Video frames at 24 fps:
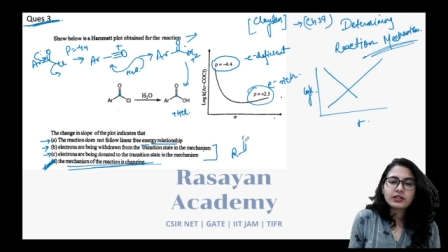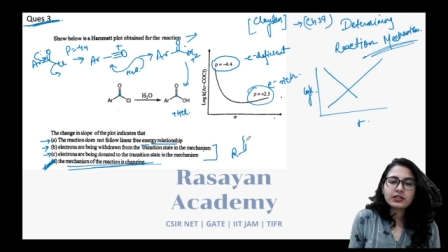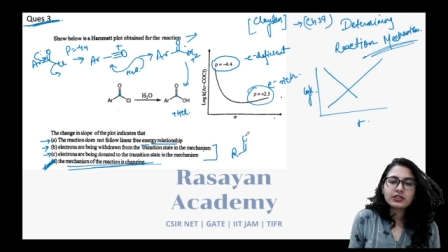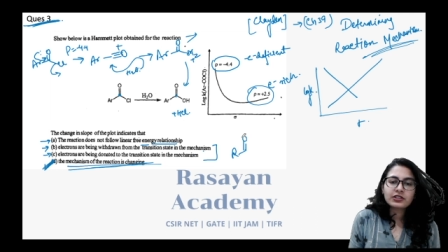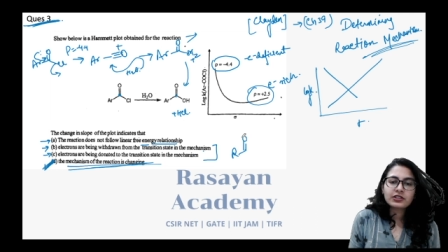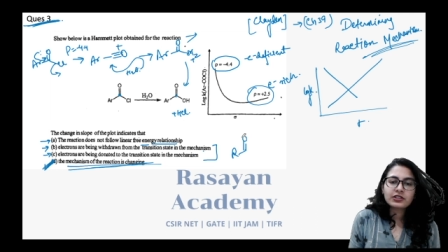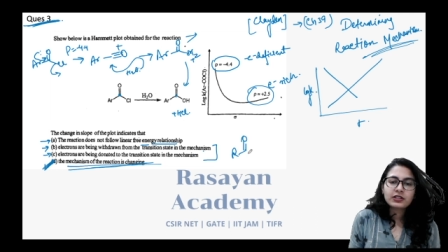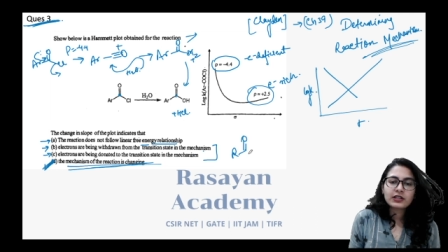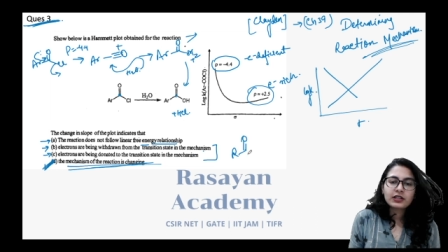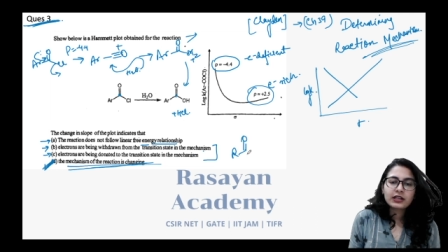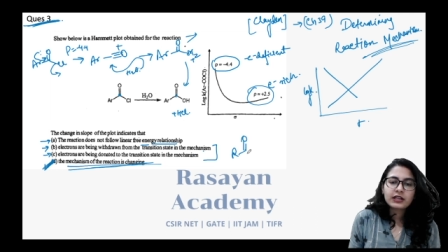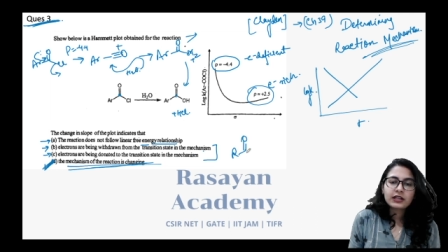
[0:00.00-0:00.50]

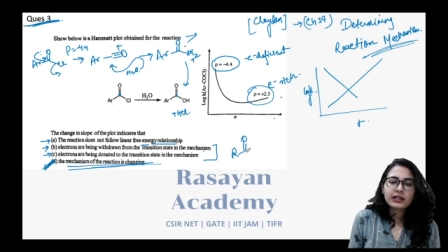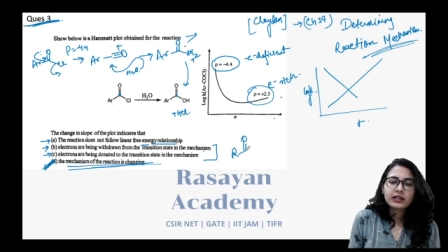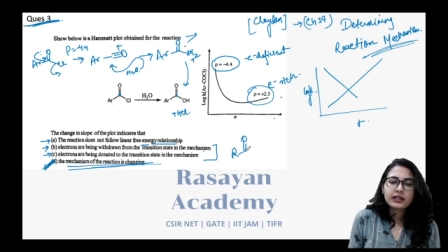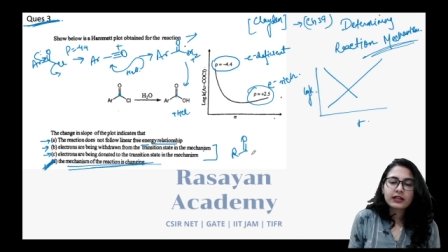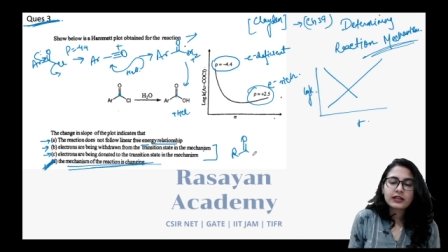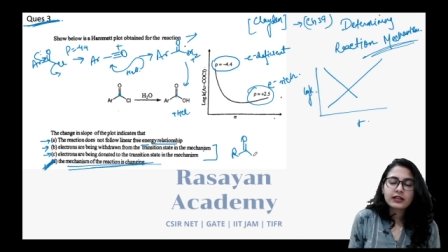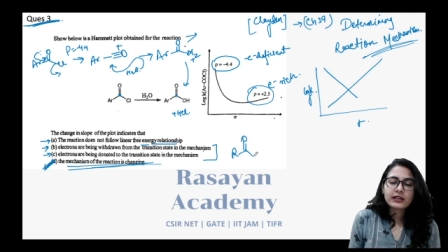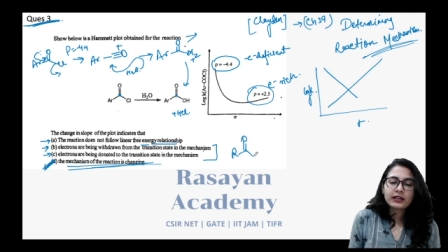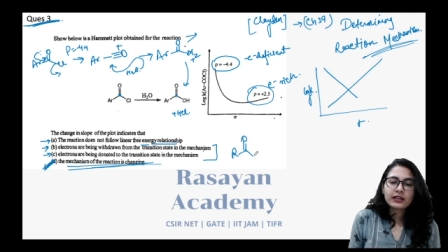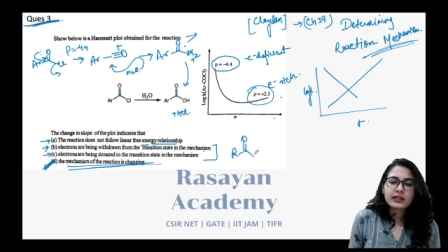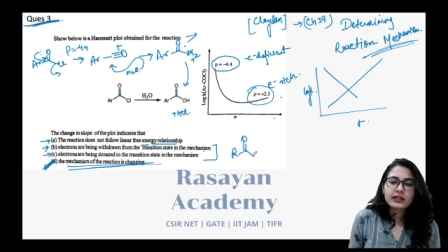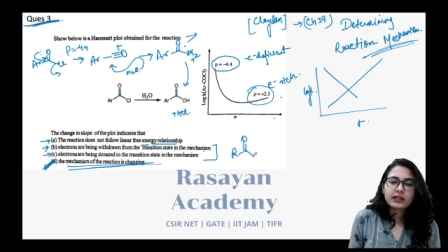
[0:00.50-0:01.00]
rich,
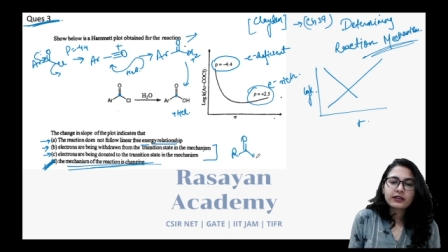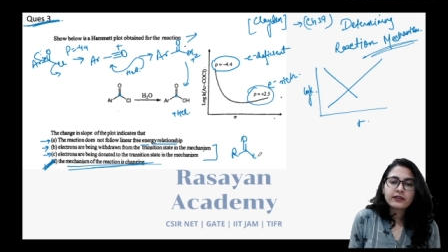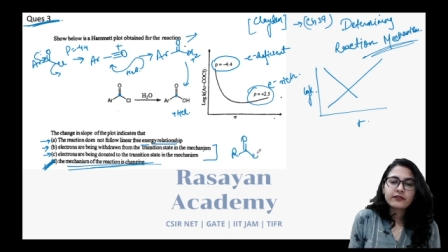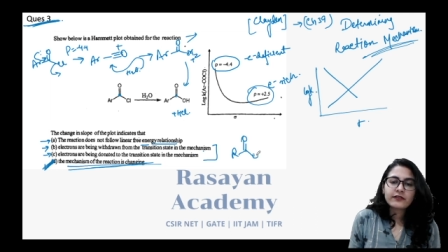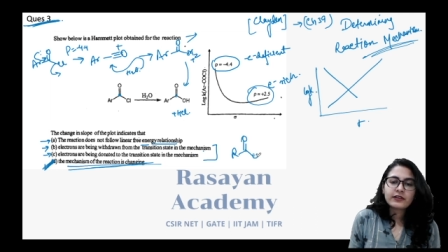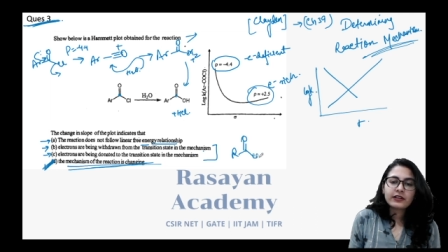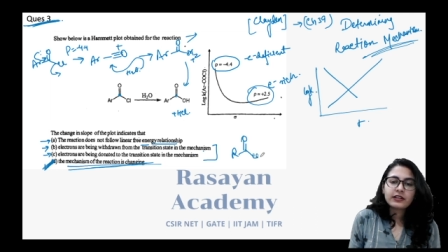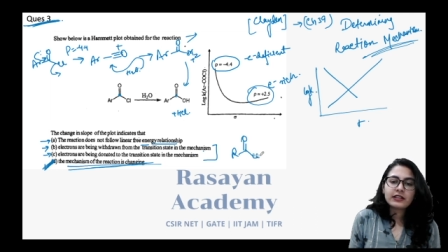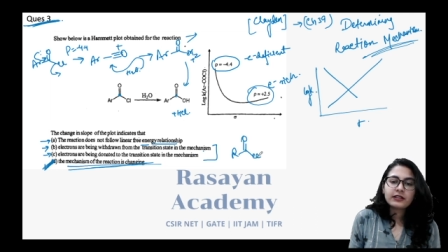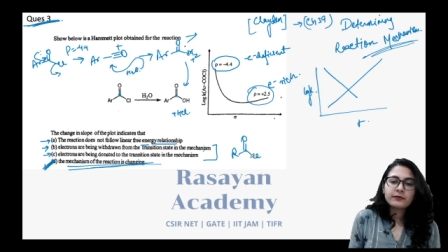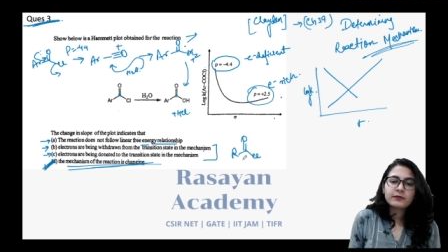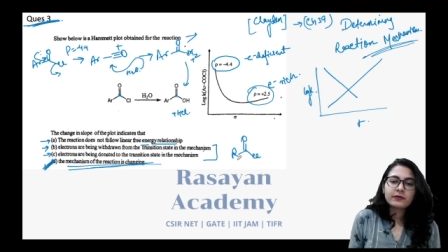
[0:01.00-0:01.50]

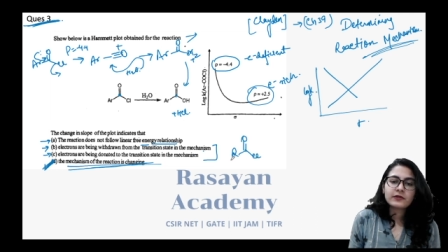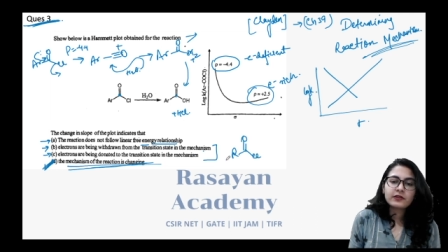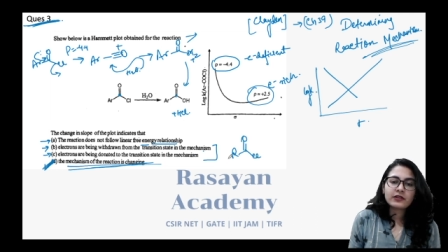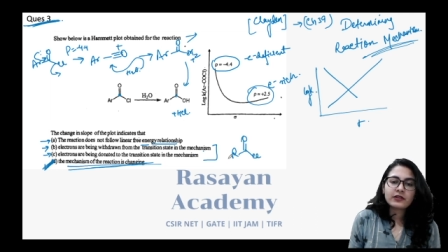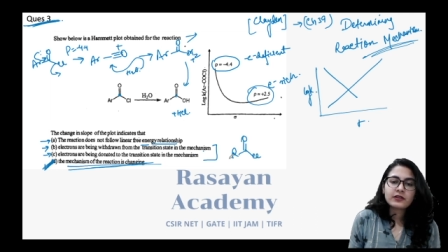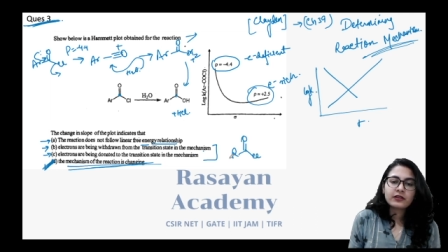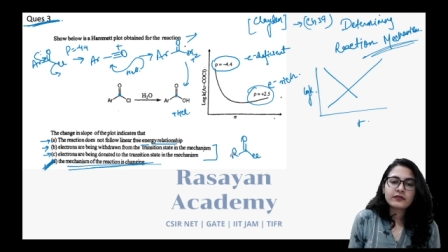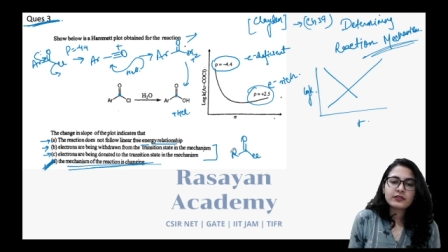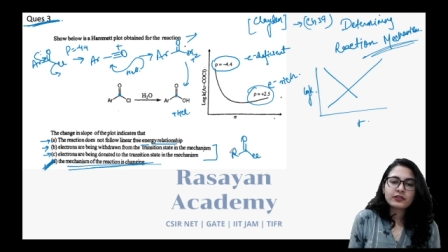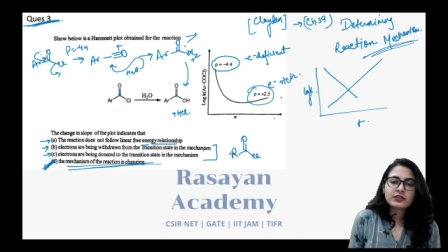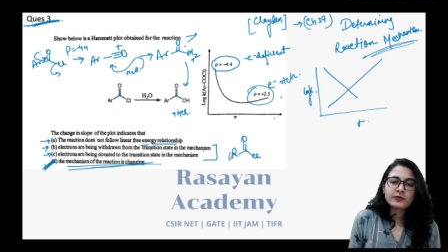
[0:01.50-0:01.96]
we, uh,